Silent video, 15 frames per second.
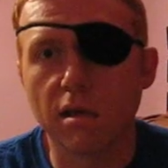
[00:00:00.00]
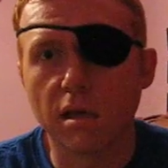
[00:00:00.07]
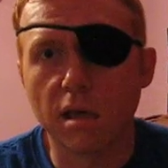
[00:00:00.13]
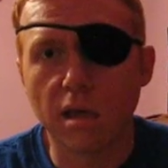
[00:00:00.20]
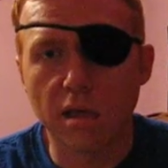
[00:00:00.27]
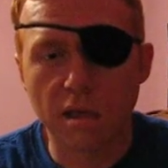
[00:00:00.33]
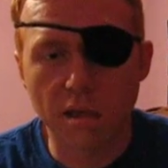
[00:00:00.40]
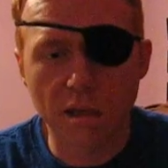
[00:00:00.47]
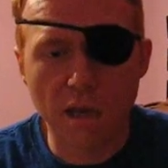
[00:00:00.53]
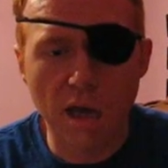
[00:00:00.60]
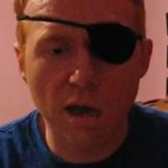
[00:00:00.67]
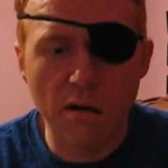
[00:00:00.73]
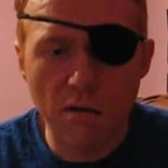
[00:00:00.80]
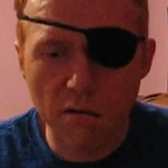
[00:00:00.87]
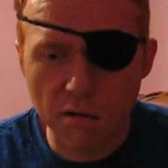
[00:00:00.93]
It is
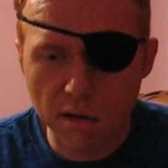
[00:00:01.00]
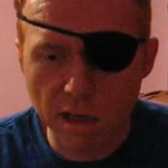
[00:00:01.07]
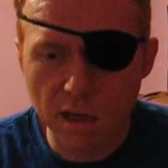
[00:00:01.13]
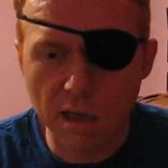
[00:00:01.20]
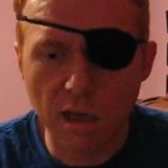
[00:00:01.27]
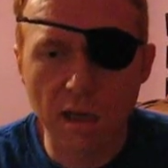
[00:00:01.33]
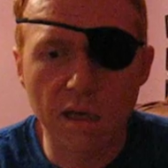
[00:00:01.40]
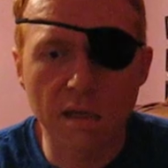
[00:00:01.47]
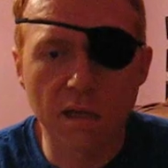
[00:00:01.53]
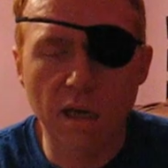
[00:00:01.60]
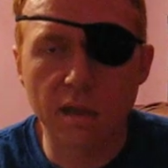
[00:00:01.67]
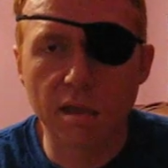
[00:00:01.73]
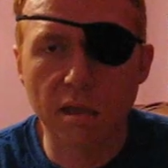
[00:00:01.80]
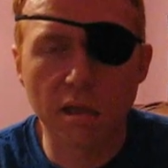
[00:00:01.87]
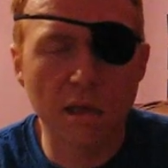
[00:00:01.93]
not hurting. It is
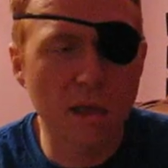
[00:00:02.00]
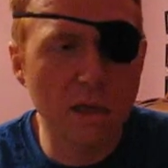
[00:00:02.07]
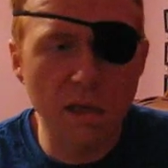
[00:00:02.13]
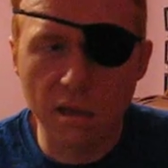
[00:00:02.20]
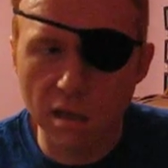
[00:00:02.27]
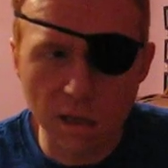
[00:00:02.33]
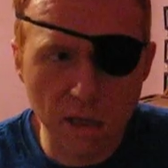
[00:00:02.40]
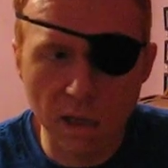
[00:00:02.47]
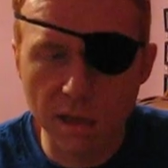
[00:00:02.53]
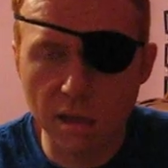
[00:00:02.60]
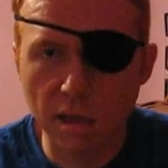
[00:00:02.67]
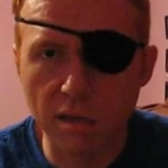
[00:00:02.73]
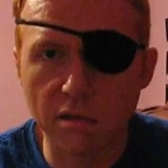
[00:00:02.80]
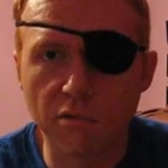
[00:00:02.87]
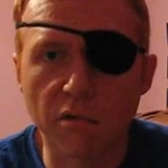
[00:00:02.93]
not anything. It
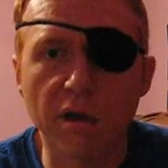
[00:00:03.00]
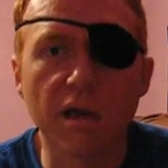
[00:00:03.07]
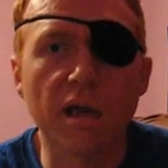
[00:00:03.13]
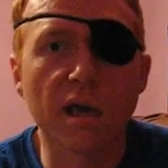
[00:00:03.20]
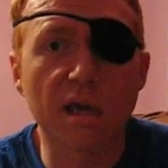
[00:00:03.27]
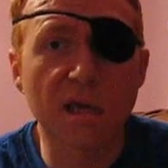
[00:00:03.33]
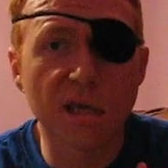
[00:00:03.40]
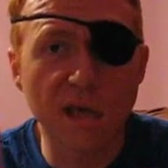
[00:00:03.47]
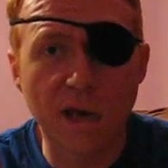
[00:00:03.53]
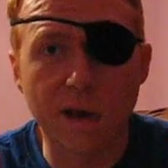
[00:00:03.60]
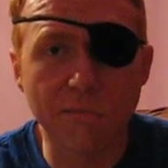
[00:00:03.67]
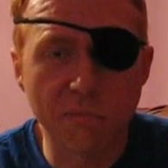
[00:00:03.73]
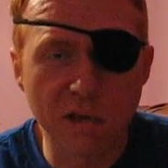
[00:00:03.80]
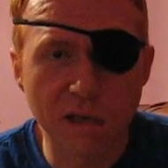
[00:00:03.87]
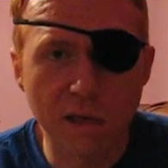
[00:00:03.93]
is great,
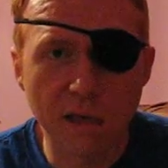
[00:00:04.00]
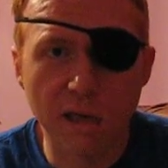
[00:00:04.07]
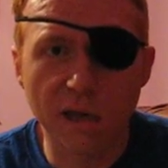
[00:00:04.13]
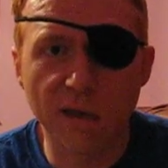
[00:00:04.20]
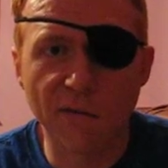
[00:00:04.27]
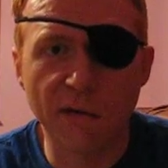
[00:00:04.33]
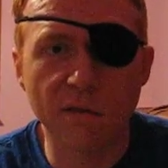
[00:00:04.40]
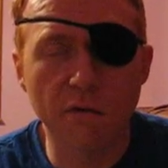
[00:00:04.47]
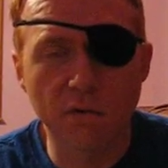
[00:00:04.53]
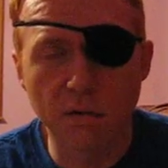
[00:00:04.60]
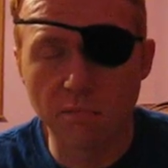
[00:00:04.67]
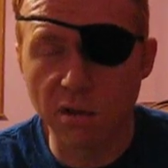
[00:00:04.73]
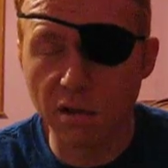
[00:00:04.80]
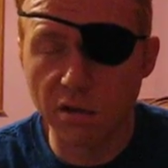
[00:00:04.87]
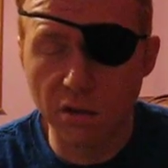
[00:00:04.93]
except if I do
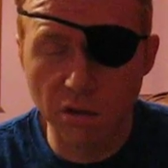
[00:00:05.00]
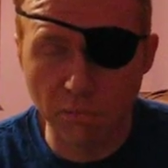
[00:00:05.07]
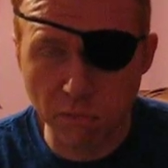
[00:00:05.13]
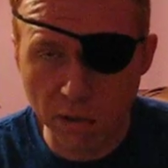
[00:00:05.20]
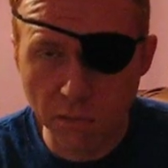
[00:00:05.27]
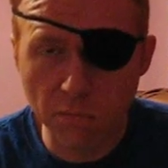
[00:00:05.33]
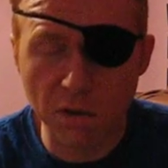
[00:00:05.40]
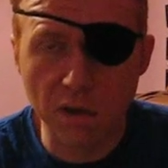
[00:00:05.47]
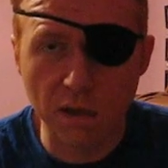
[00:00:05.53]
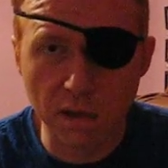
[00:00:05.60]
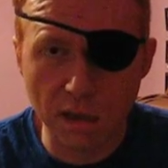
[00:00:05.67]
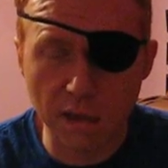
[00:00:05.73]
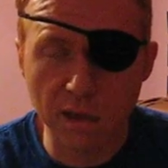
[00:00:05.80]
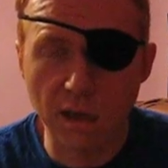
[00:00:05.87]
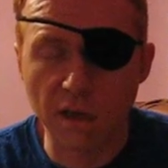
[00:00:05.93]
something stupid, which I
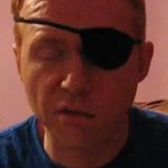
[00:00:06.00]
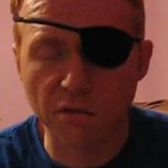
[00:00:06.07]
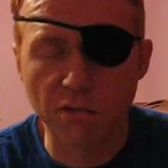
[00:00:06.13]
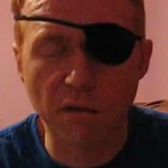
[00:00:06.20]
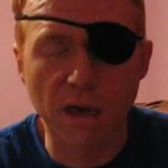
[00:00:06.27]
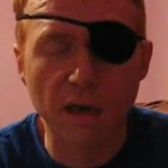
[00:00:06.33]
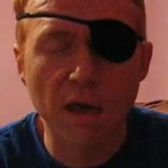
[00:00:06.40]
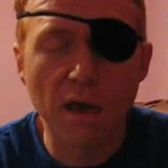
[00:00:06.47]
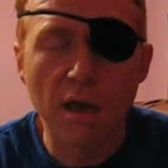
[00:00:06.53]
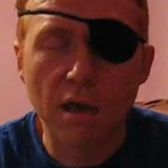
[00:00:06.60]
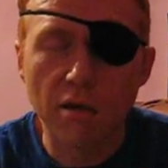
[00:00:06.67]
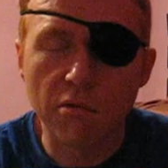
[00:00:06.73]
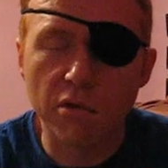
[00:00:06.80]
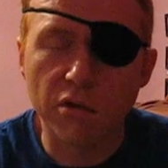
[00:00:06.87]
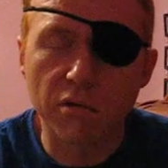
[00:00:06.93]
did yesterday,
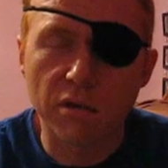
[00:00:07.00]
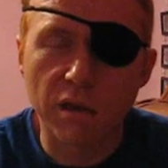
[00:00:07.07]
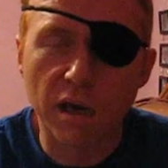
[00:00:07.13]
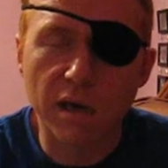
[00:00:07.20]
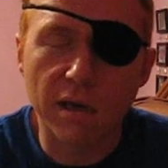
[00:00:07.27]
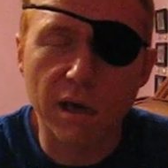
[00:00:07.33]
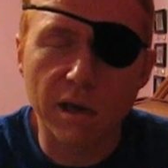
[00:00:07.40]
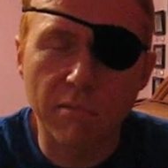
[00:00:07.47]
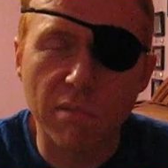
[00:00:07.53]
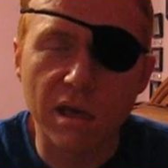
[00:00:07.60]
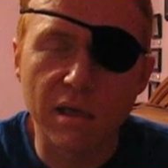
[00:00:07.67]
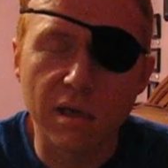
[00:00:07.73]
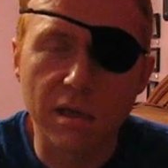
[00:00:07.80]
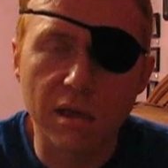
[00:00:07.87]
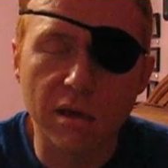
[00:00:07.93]
which was I
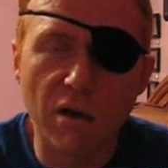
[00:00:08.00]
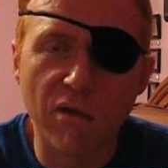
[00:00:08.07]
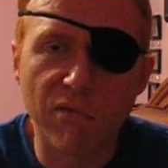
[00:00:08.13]
basically